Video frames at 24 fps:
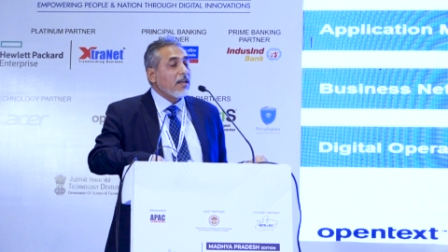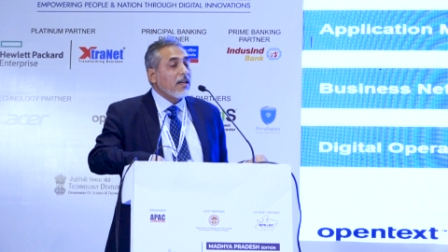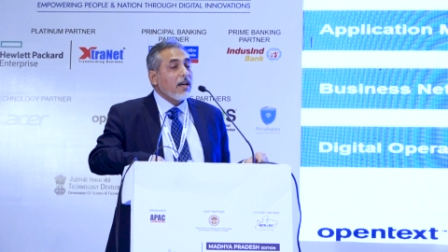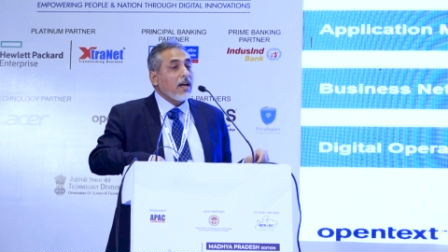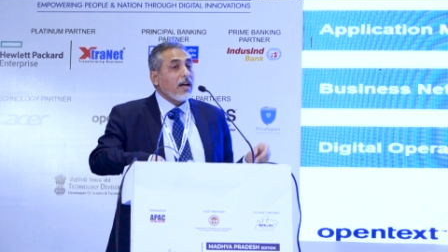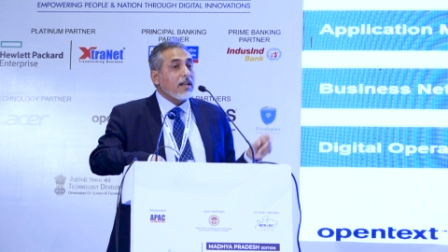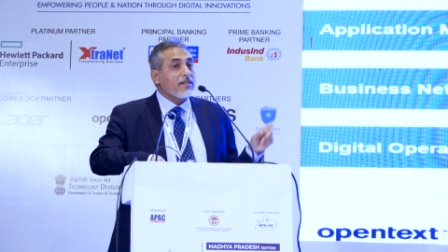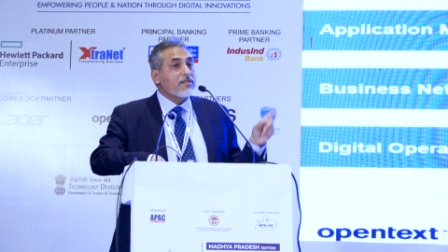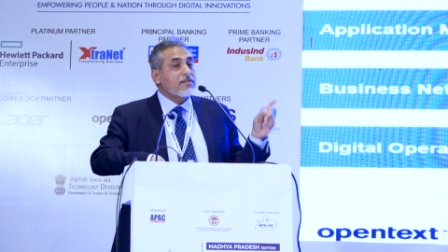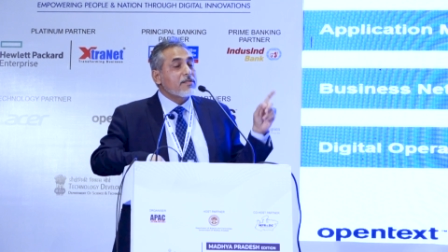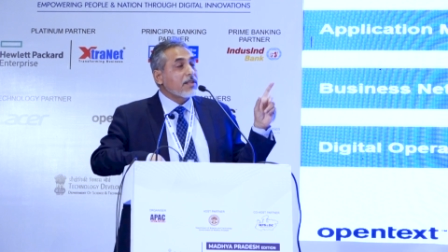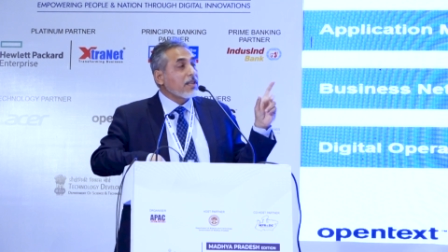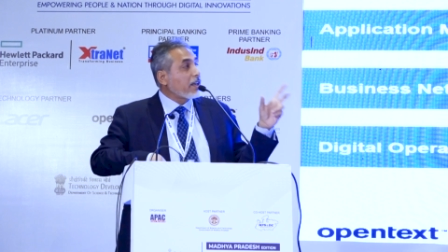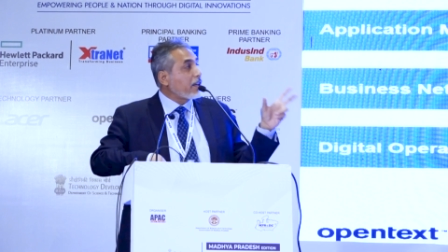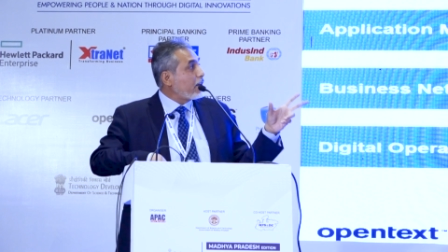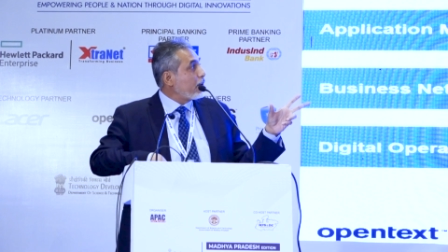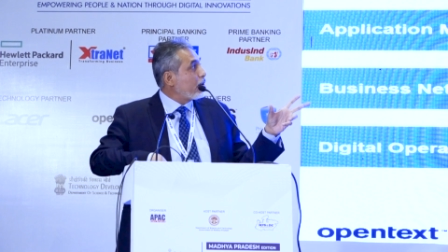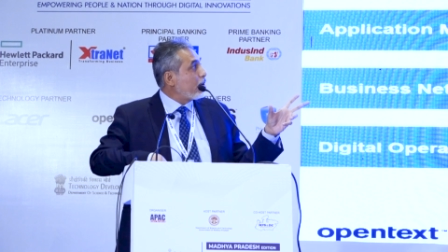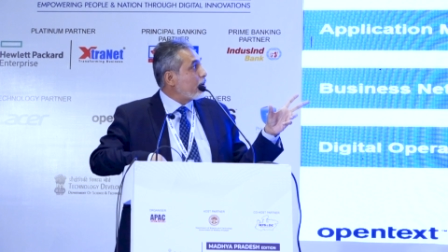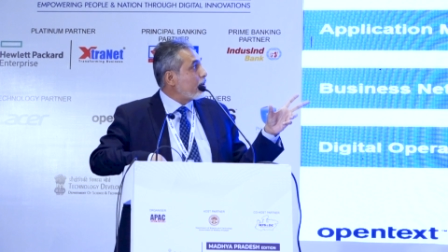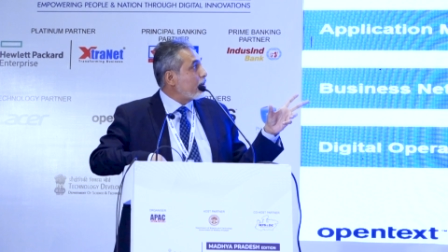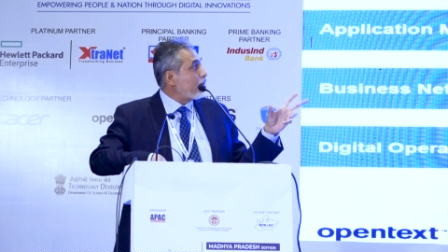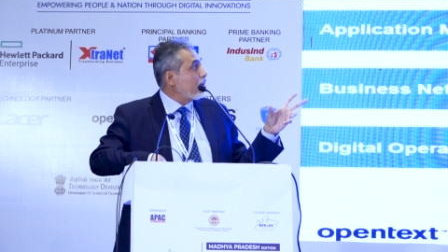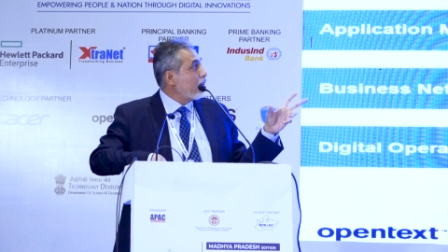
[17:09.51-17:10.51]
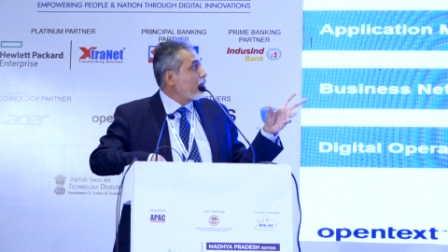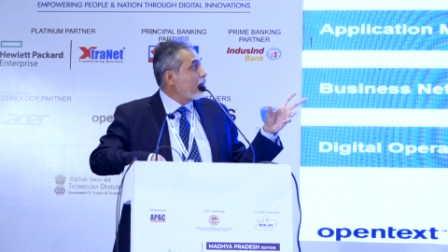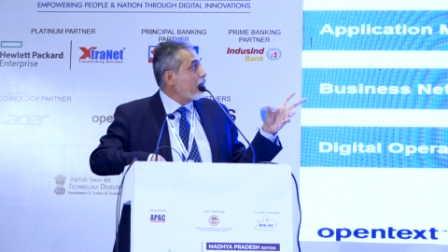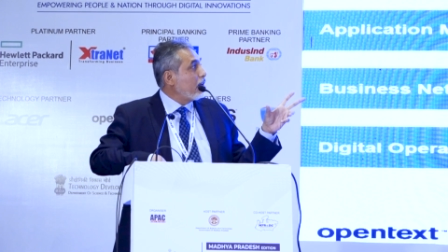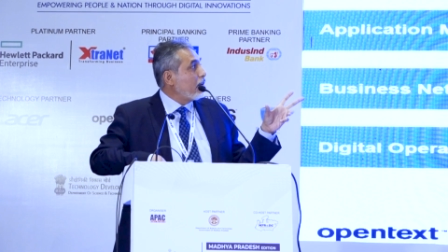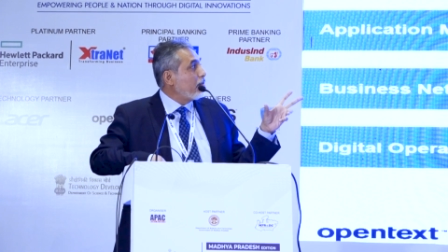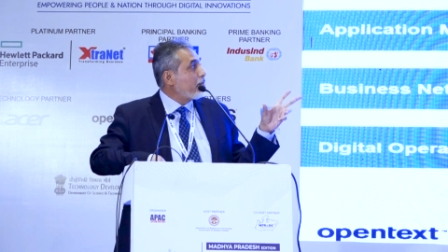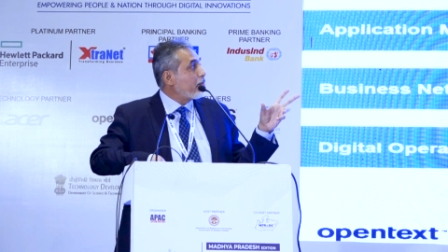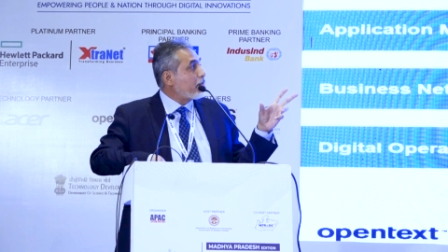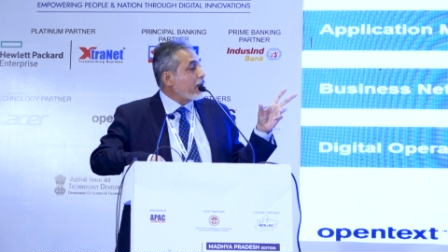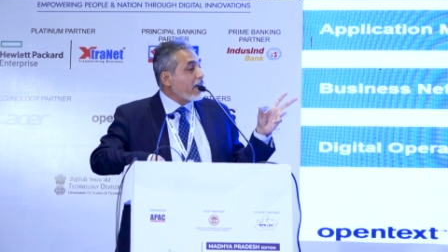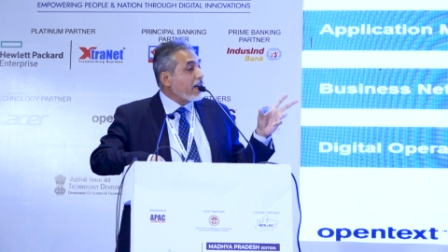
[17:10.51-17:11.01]
and secure,
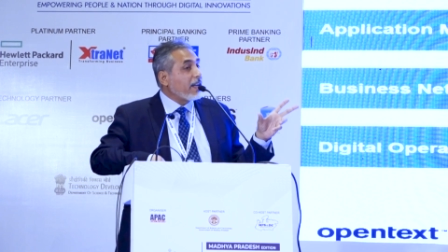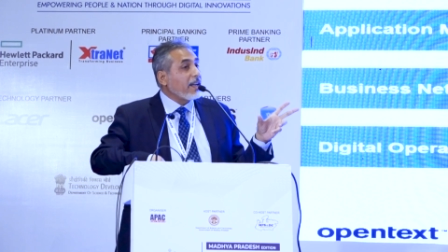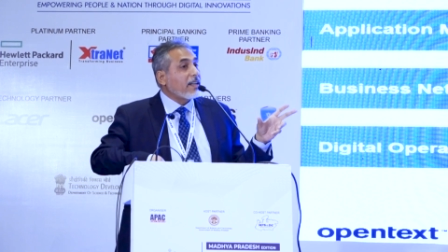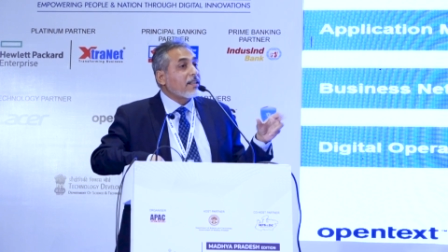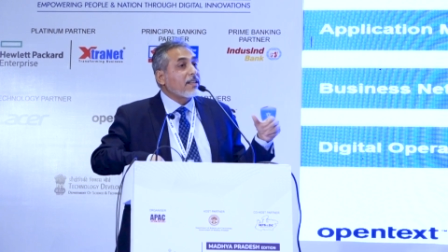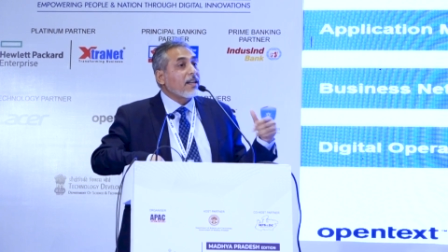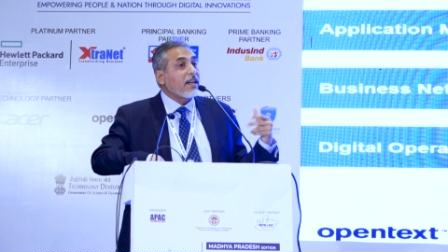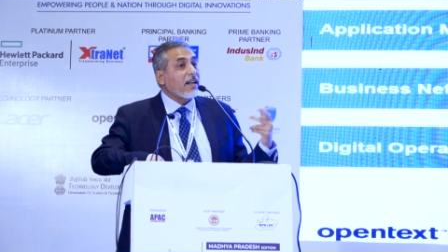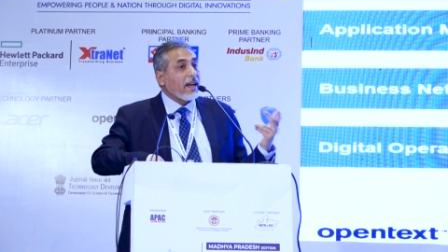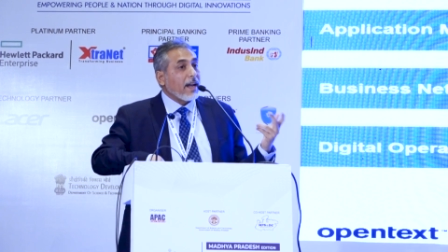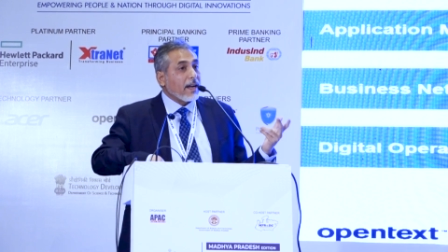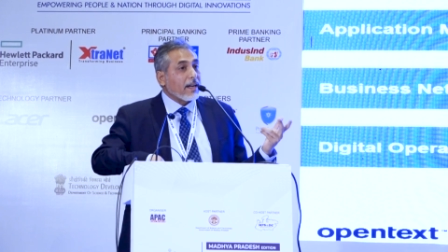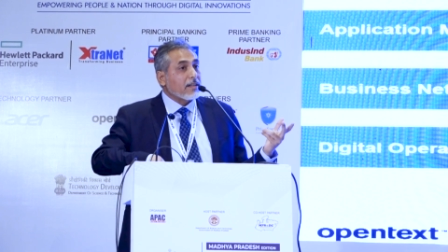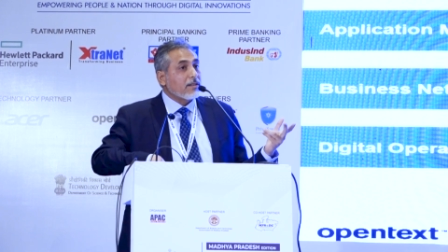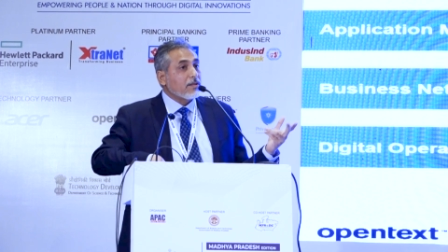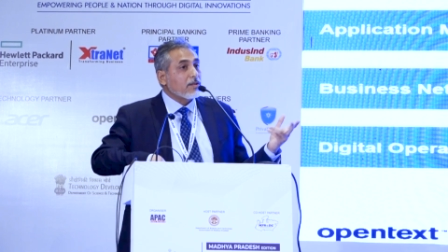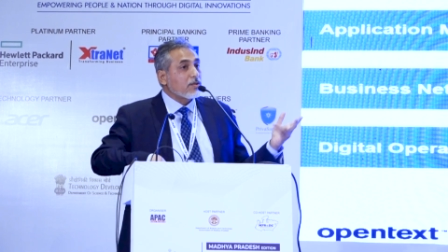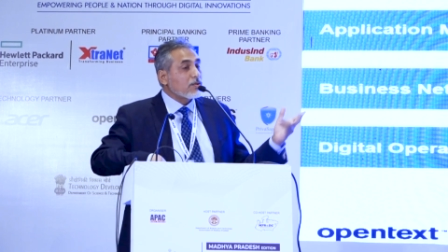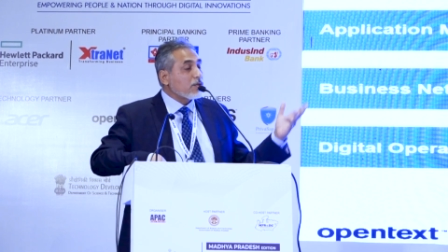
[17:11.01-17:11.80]
predict, and act.